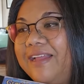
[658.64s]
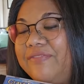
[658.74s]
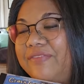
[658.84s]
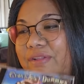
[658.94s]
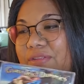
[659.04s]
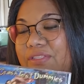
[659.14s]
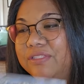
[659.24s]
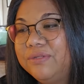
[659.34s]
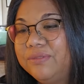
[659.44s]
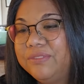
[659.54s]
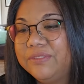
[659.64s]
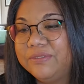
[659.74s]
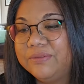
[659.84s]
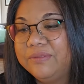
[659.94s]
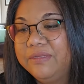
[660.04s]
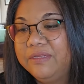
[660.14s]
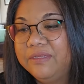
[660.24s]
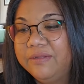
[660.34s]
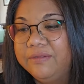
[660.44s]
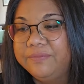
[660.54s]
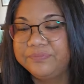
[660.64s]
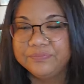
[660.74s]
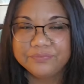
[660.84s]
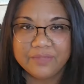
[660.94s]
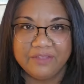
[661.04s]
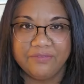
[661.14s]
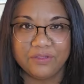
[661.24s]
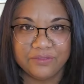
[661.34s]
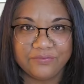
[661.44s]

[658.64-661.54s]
I felt so so I felt the